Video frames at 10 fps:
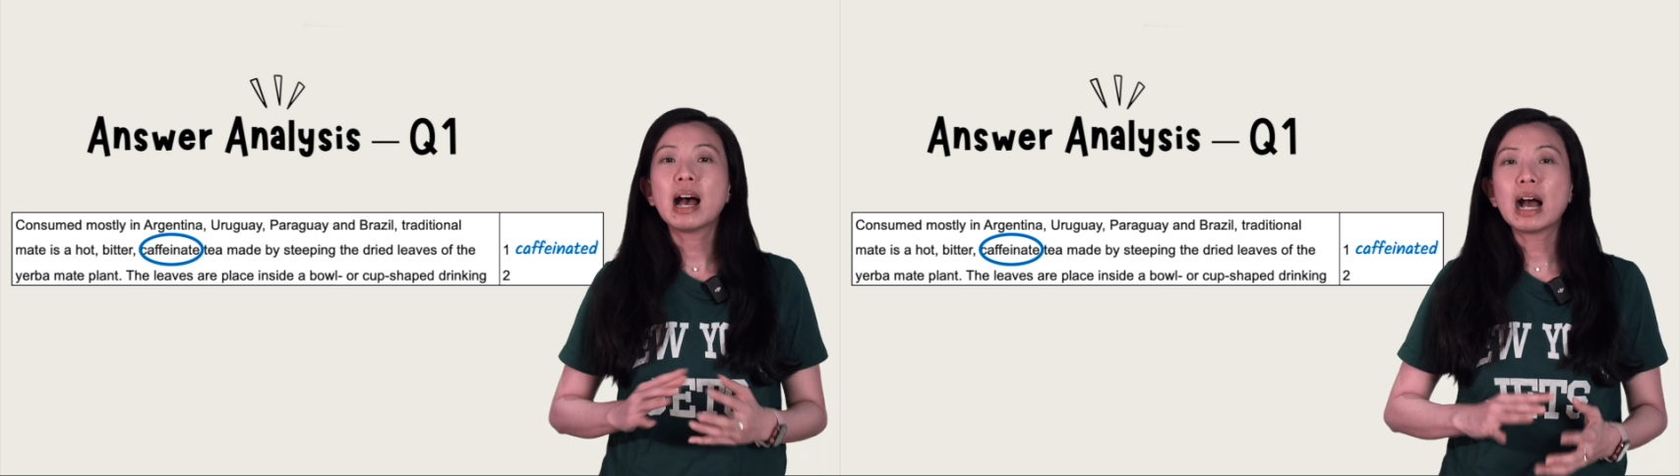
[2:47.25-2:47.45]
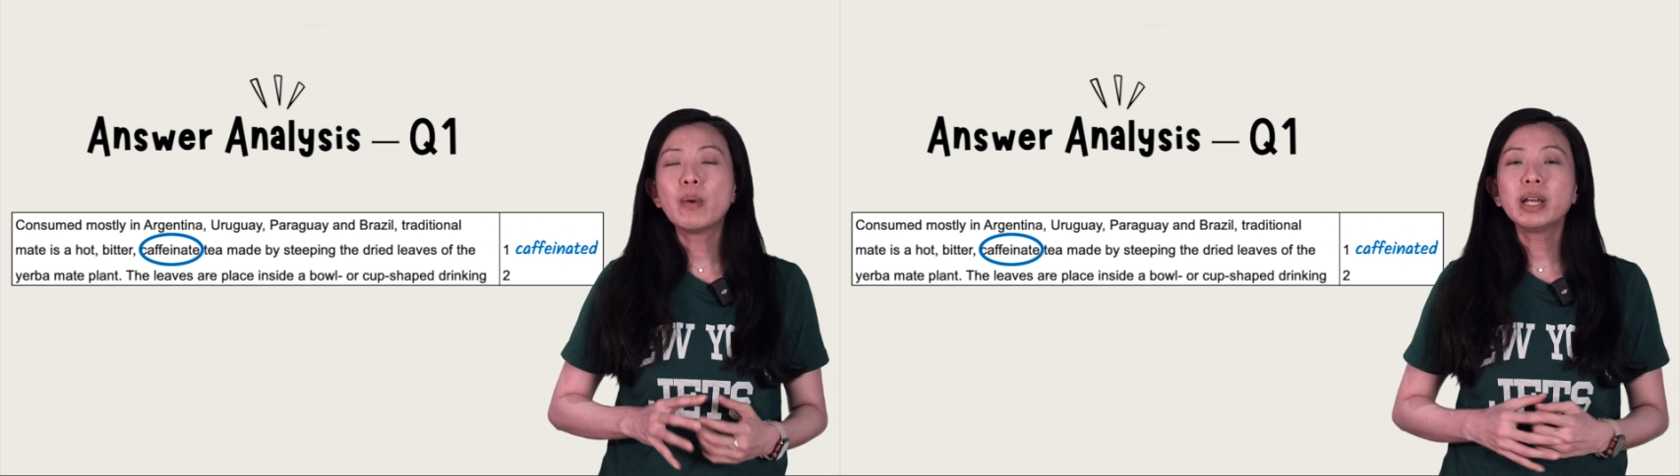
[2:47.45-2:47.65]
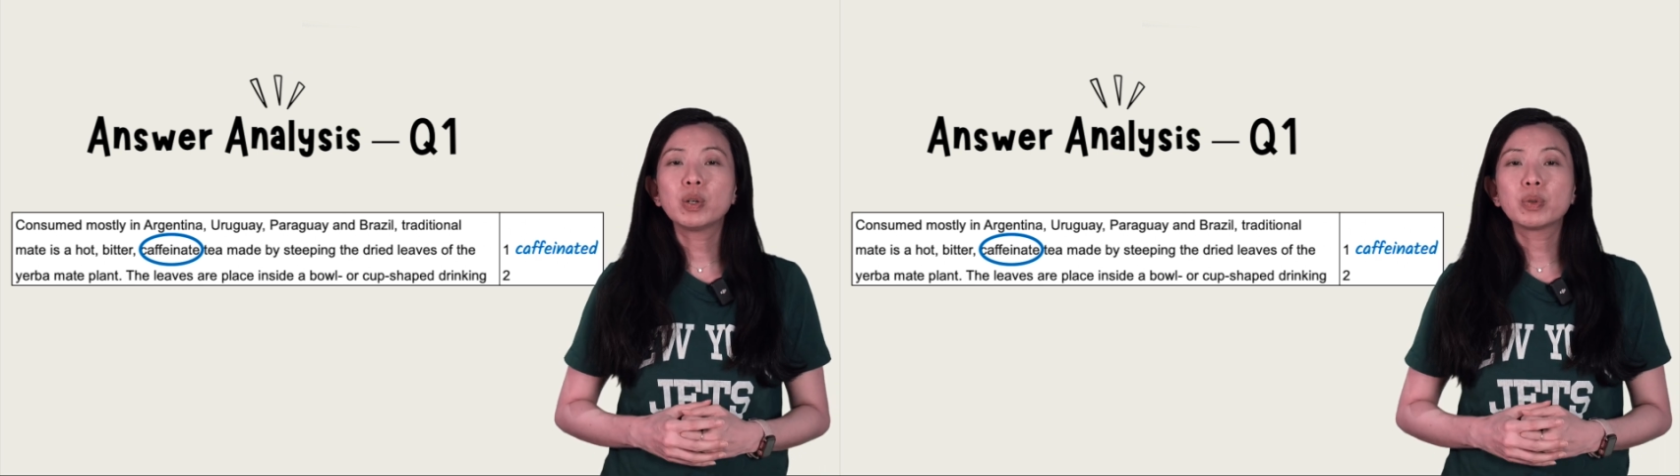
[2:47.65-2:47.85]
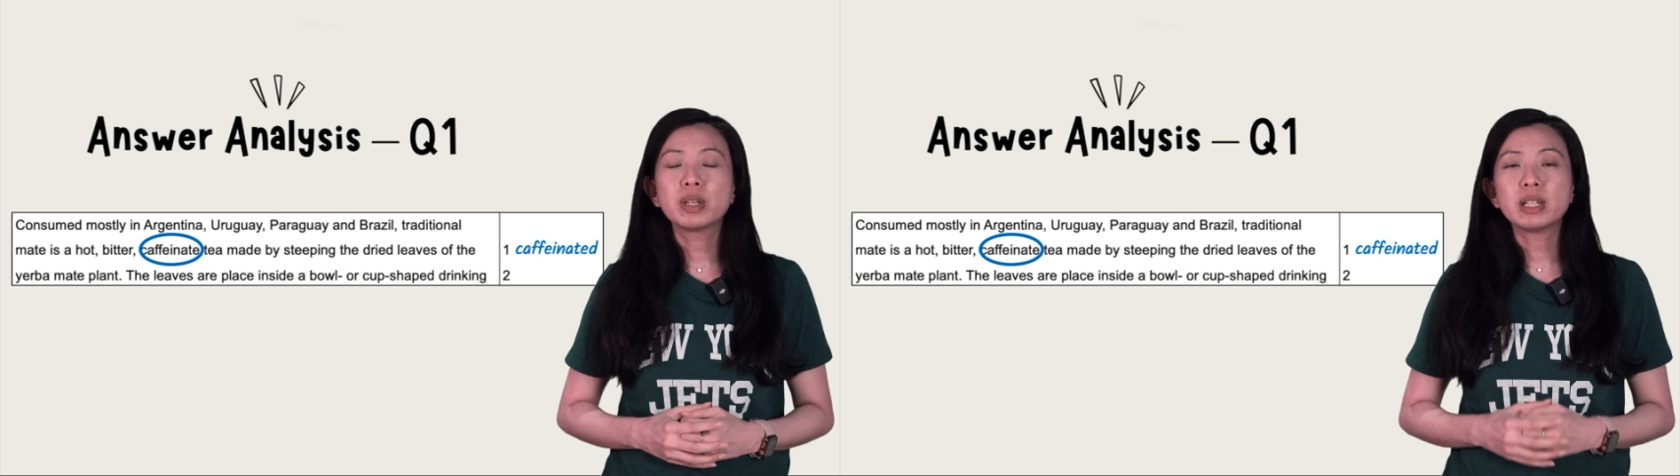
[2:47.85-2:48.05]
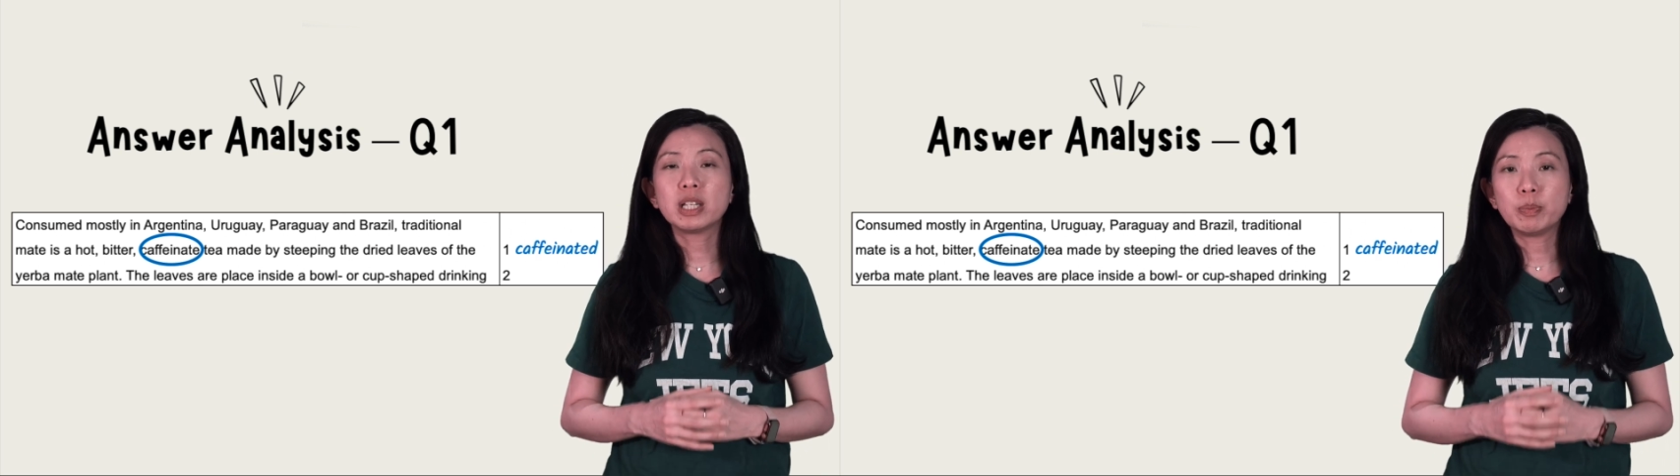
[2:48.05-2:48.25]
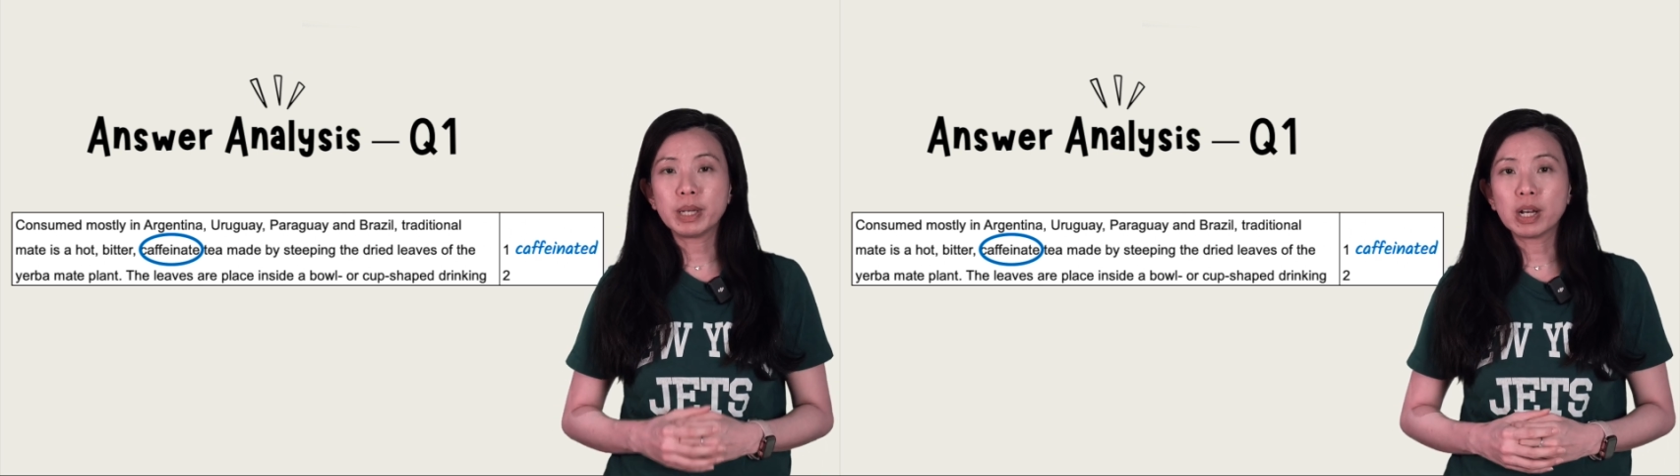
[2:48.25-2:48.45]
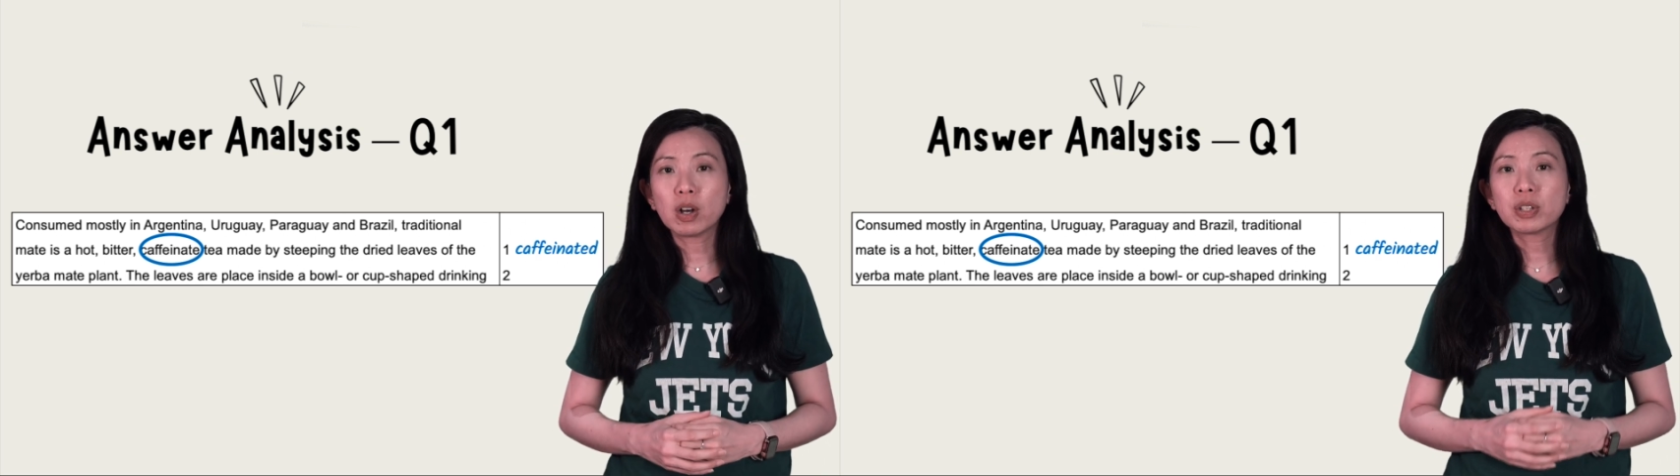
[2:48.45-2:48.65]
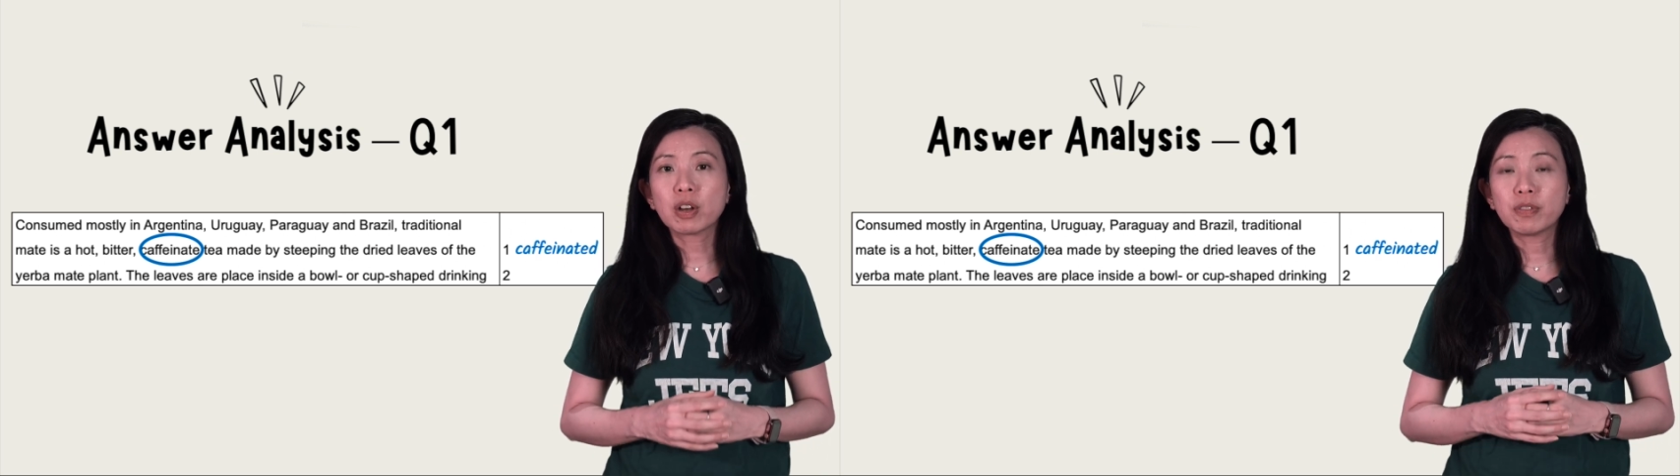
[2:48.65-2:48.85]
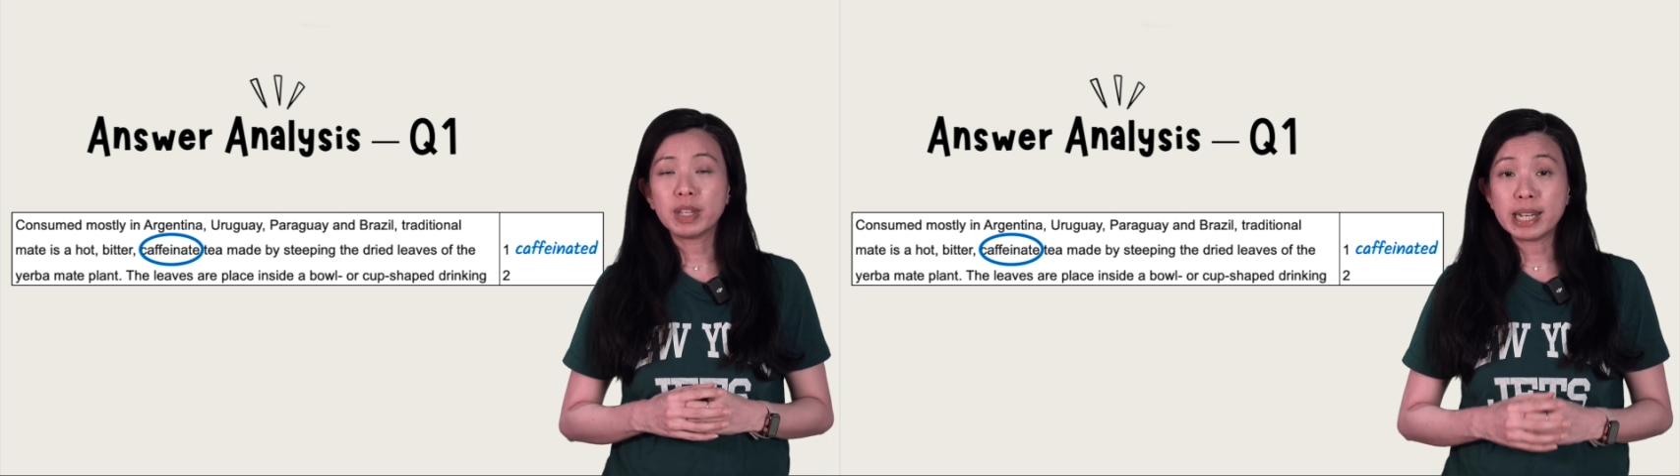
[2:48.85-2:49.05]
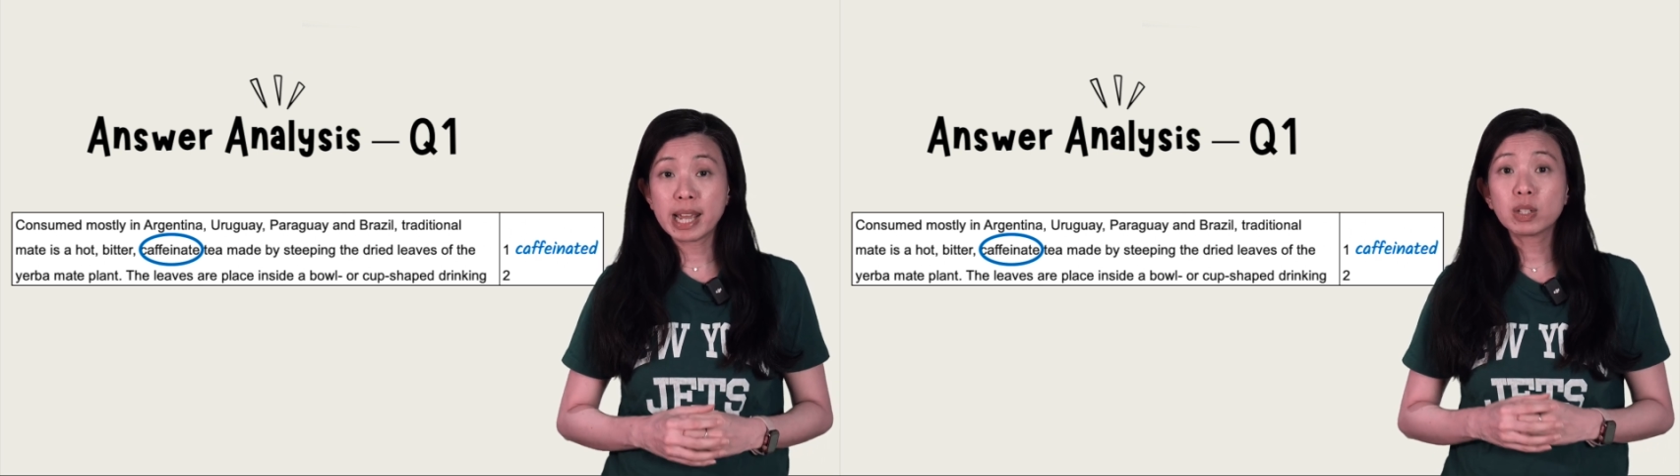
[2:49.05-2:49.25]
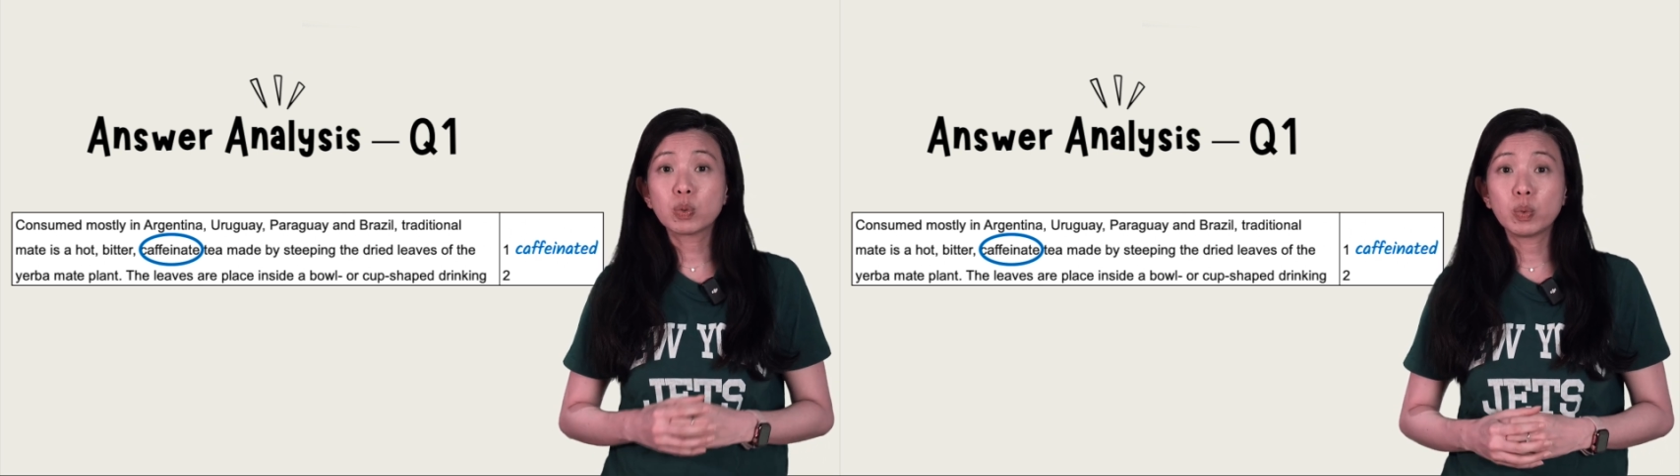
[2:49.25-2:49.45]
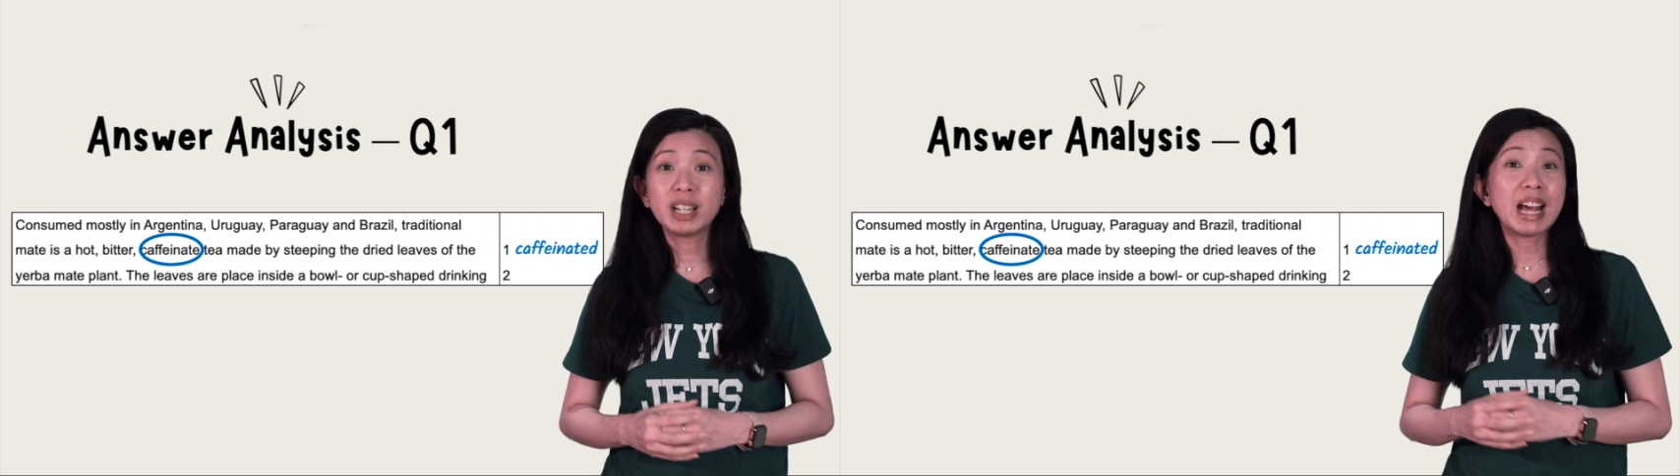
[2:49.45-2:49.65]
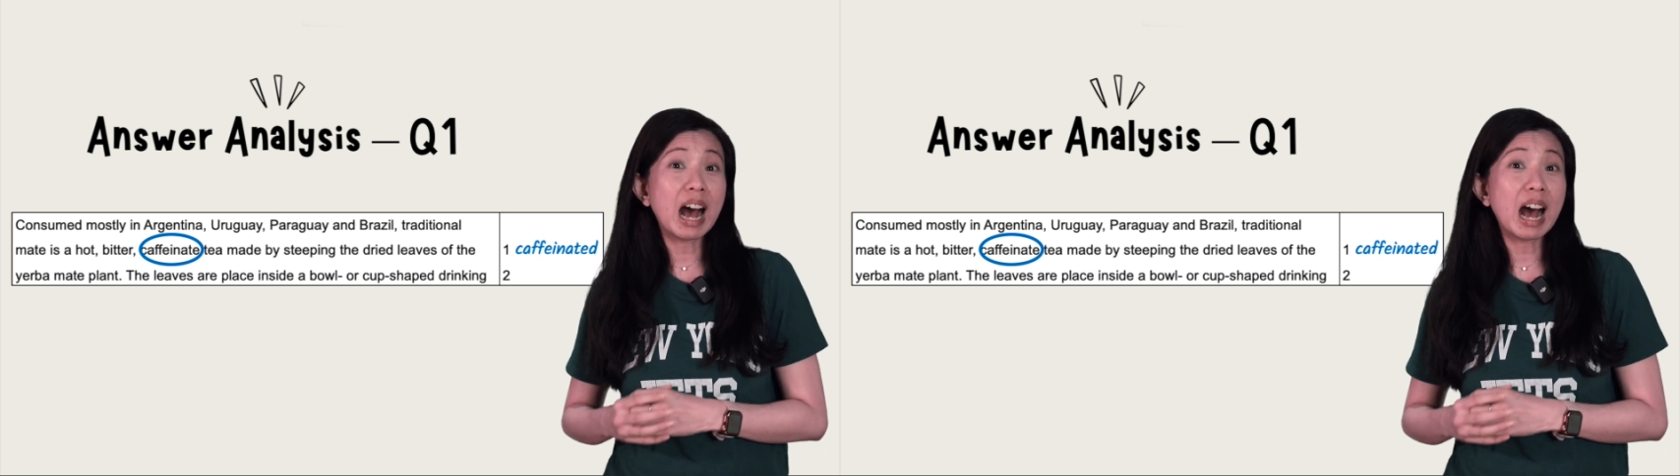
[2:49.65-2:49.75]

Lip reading: How I know this is because of the next word